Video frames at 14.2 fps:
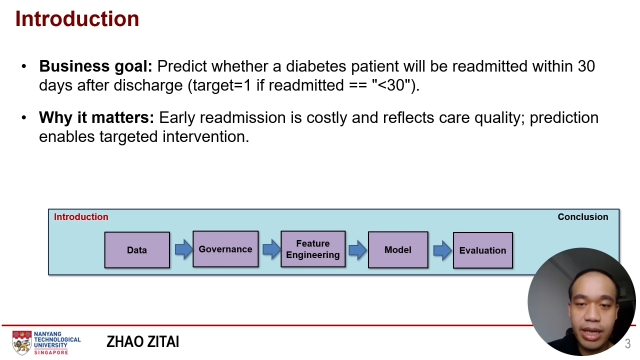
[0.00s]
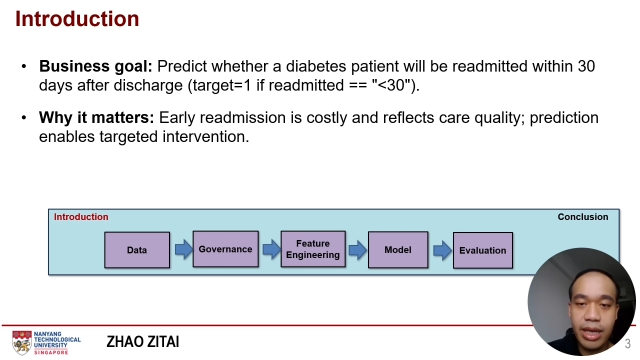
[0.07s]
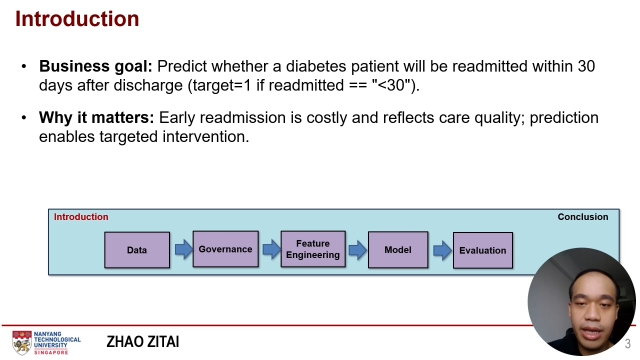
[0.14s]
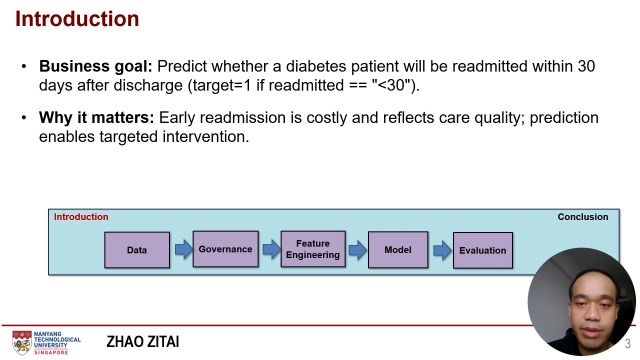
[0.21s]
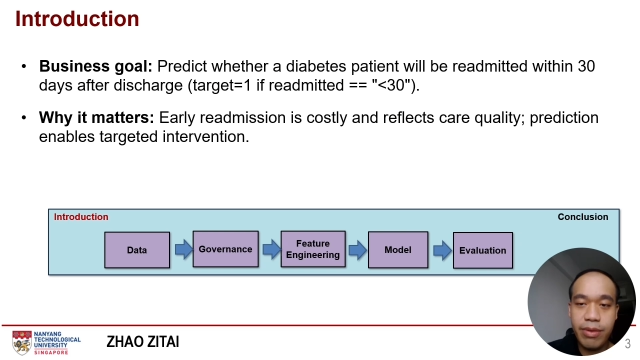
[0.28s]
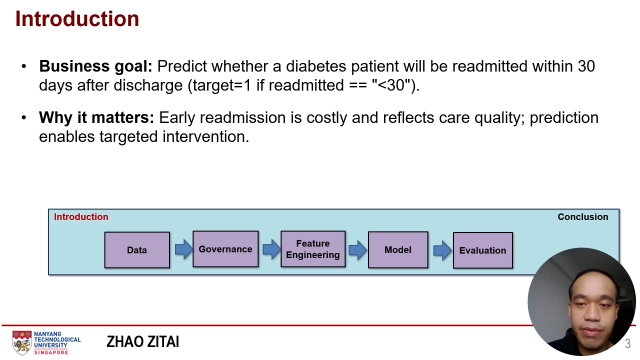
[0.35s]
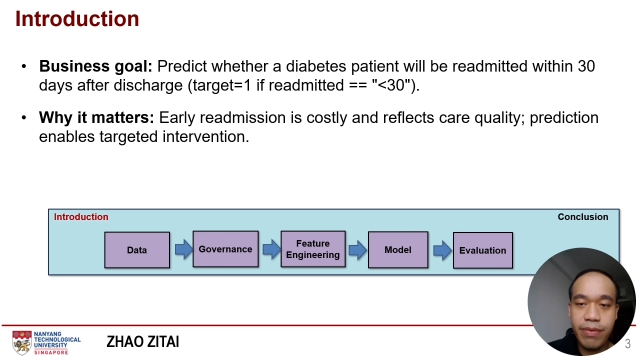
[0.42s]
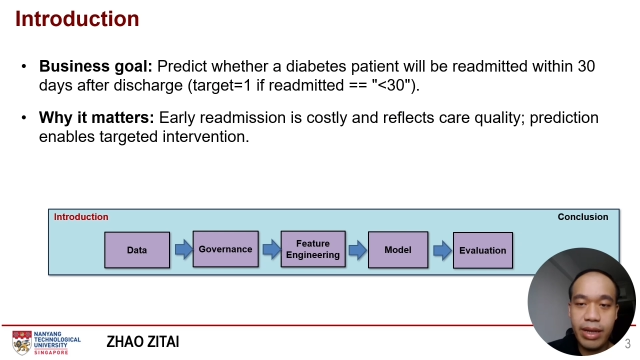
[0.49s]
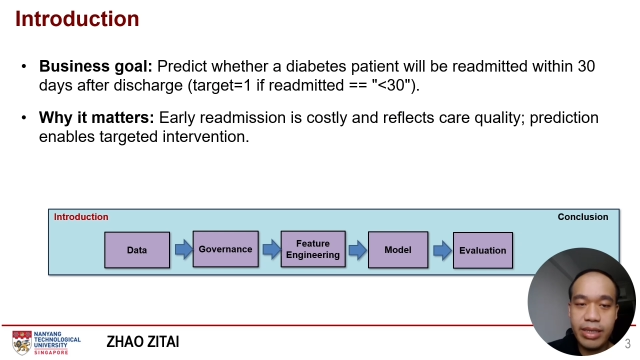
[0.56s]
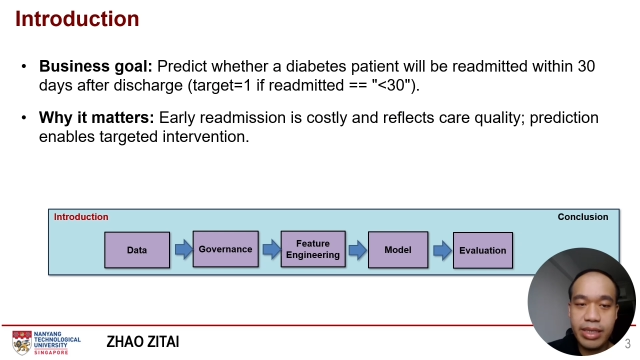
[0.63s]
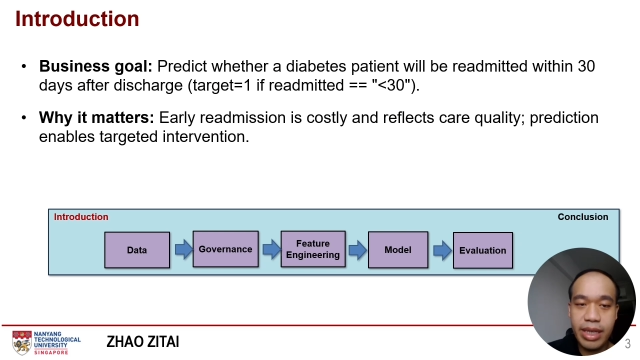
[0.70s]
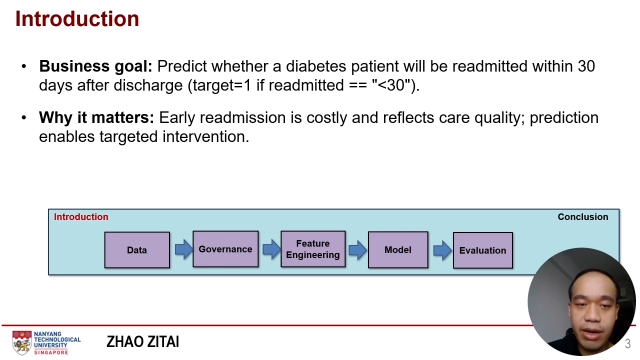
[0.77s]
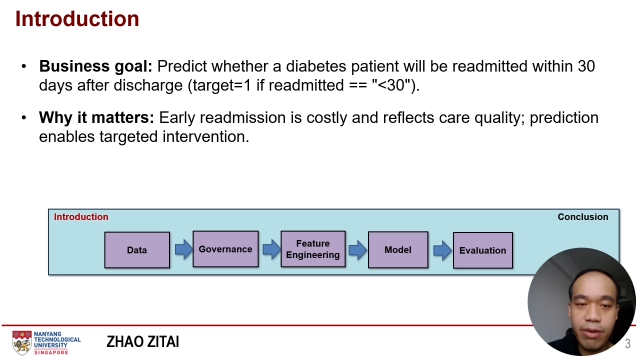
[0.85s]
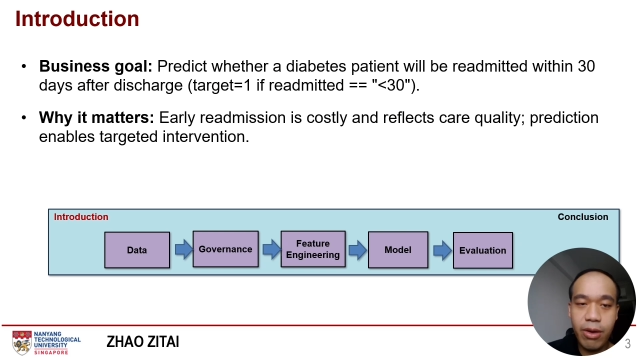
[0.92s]
It reflects
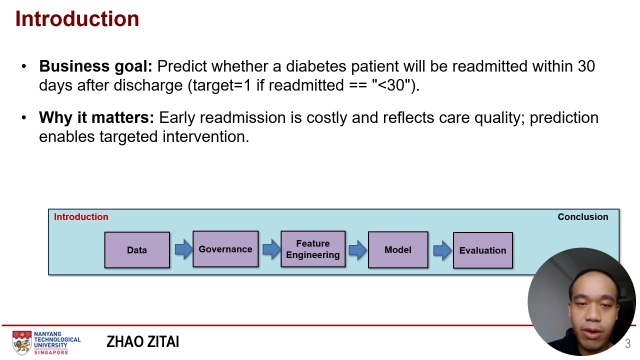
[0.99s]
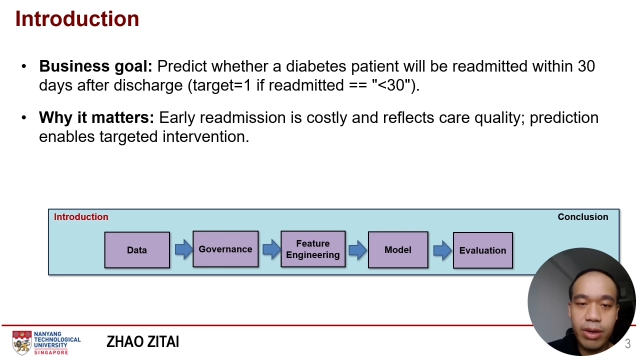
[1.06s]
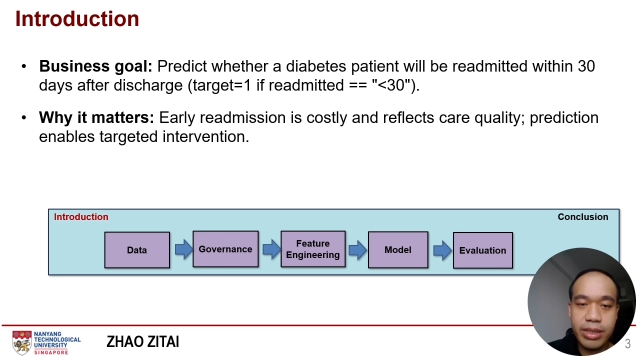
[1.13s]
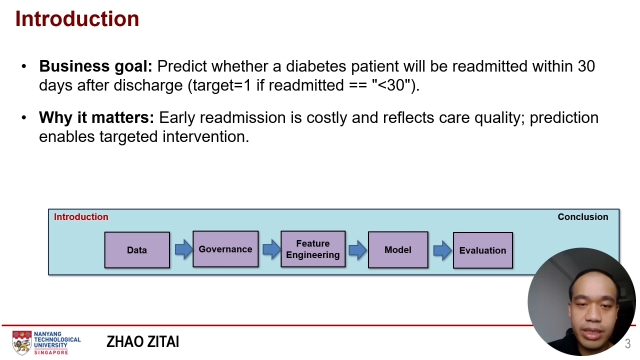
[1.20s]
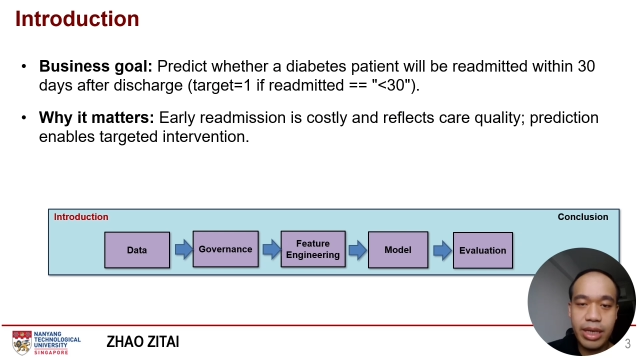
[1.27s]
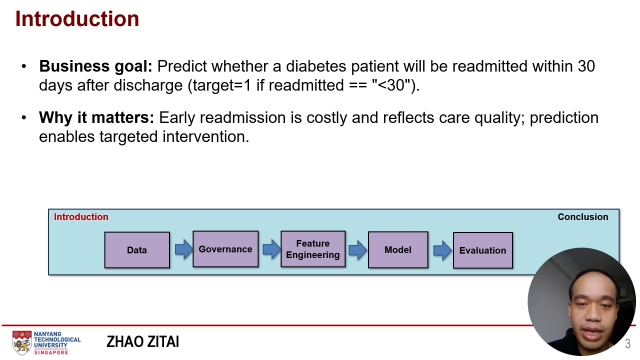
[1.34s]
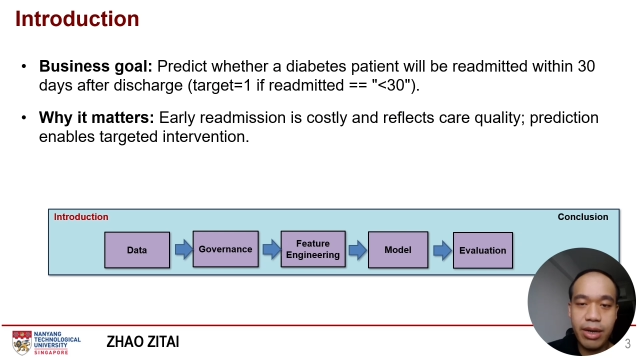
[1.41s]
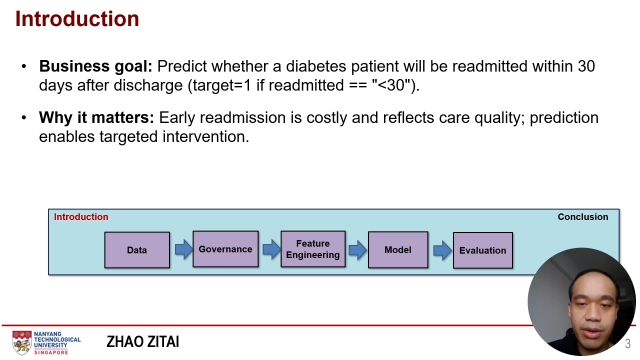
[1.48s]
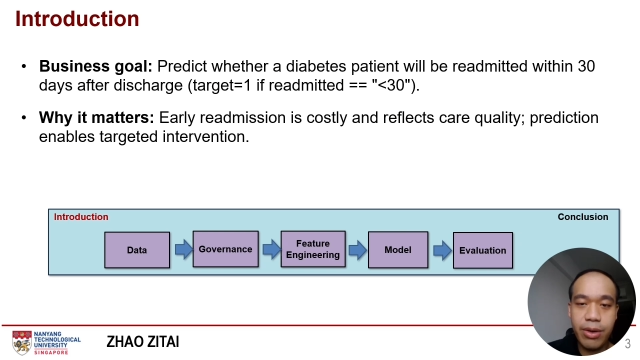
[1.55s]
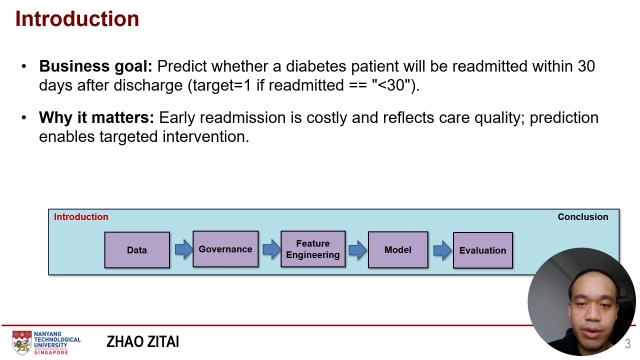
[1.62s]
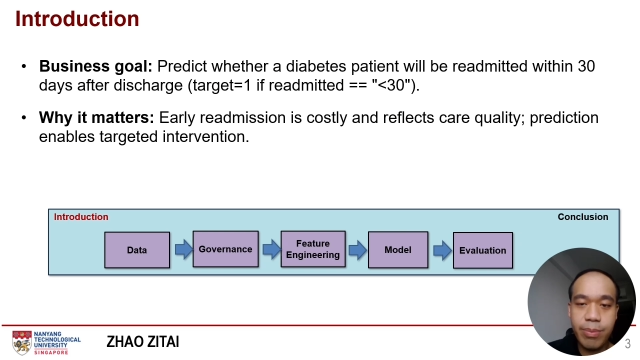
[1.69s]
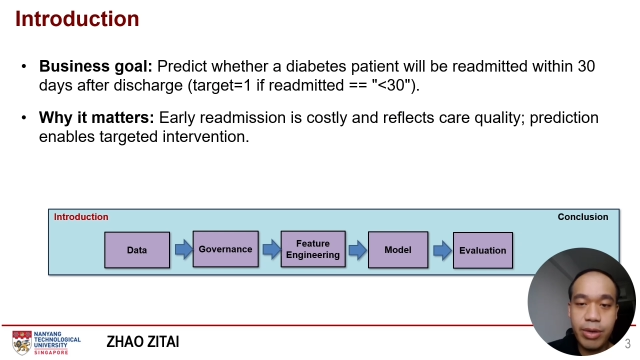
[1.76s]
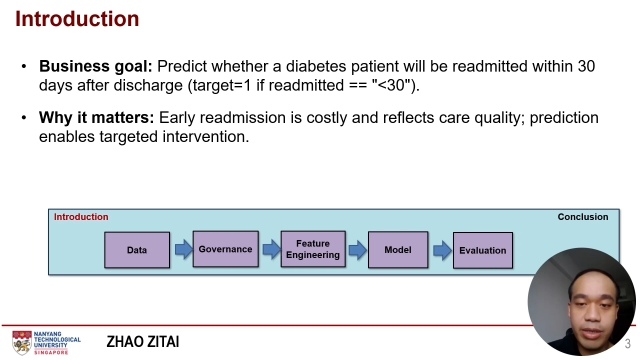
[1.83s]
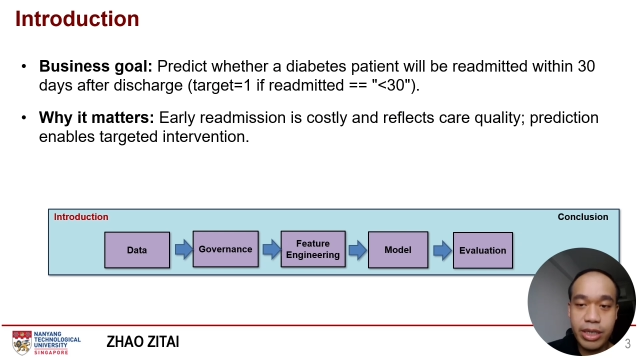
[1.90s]
care quality, and a
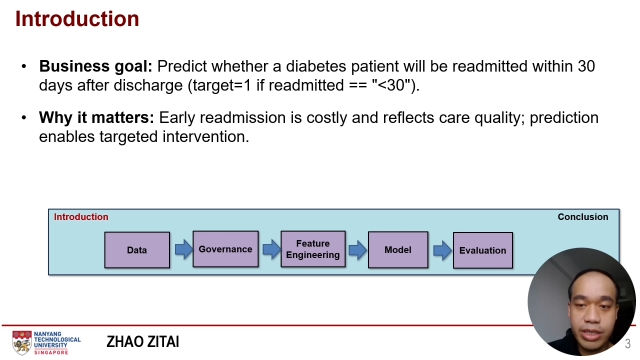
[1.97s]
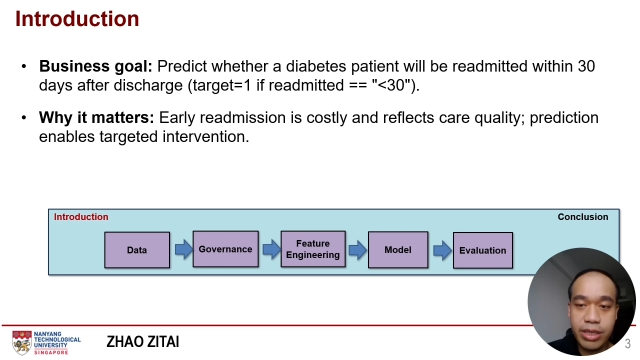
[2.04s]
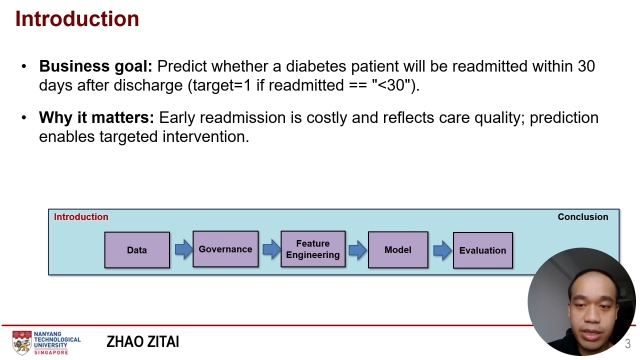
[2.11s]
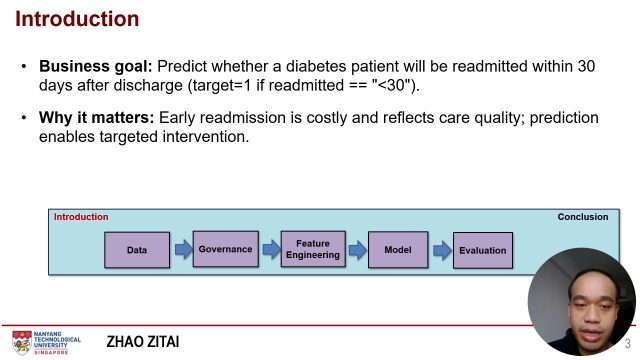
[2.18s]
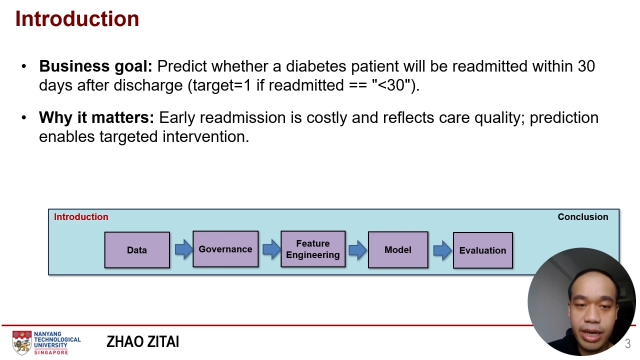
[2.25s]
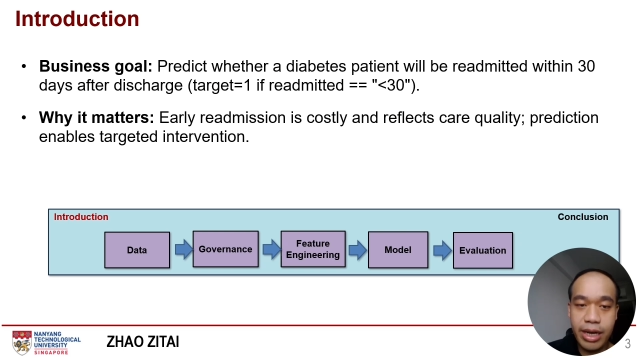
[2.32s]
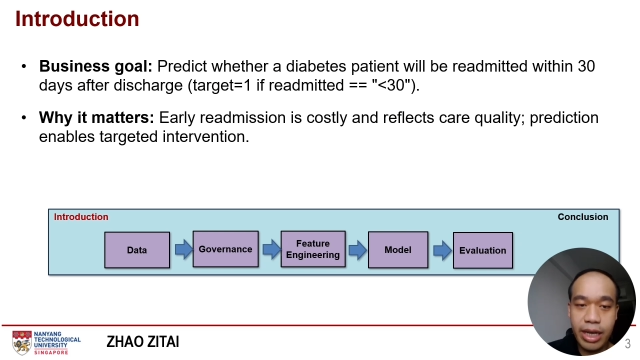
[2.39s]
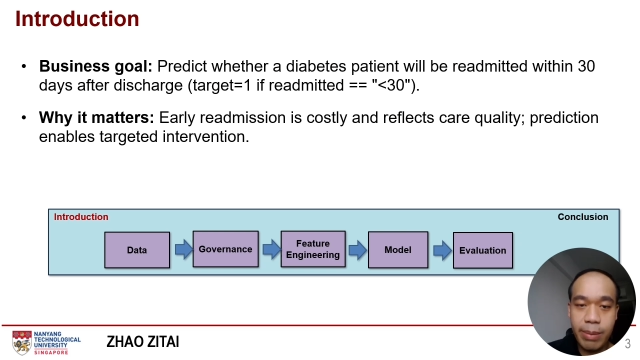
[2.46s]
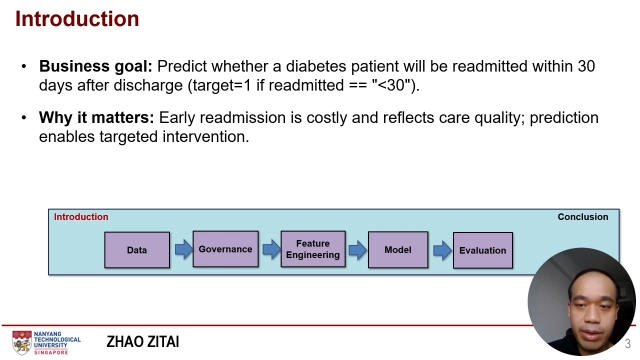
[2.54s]
good predictor can